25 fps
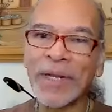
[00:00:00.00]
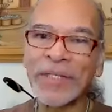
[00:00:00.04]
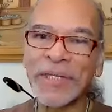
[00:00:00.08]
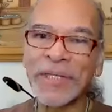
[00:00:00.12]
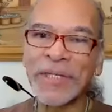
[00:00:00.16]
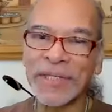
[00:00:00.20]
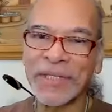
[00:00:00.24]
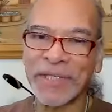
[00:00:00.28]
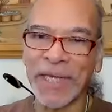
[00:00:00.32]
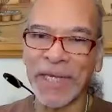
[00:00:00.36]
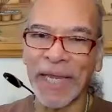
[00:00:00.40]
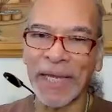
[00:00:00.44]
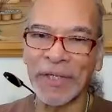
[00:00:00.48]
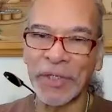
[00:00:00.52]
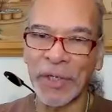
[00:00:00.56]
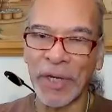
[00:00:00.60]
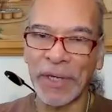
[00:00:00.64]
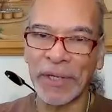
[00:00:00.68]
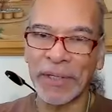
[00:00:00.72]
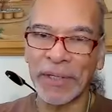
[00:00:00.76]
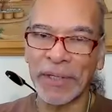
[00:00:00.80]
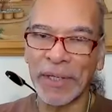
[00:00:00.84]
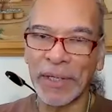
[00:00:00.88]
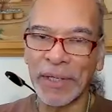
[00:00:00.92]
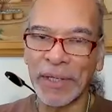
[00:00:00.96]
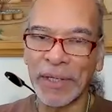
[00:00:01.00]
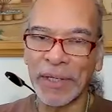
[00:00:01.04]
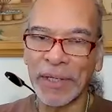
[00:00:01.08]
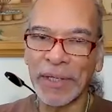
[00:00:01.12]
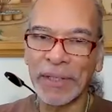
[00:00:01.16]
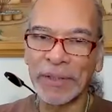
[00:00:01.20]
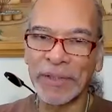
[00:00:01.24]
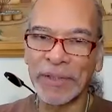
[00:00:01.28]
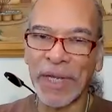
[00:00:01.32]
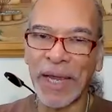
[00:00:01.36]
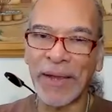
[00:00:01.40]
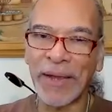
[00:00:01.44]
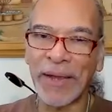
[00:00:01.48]
does it say? Do
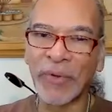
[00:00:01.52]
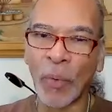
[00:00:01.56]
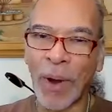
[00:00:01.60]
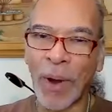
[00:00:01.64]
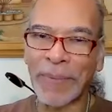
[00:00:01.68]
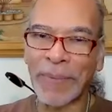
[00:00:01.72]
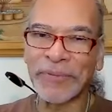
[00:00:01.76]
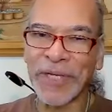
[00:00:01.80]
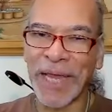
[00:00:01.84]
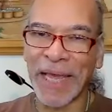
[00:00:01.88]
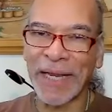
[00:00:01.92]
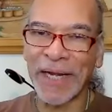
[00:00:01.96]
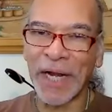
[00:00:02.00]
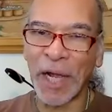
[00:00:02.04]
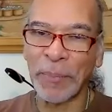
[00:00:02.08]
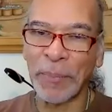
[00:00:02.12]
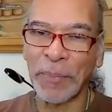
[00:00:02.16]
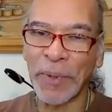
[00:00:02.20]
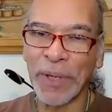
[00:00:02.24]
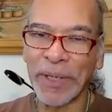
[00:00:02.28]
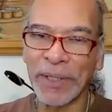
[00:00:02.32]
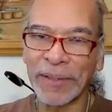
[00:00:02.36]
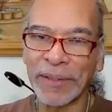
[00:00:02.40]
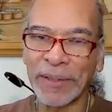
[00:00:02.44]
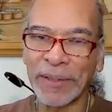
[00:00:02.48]
you have the website up?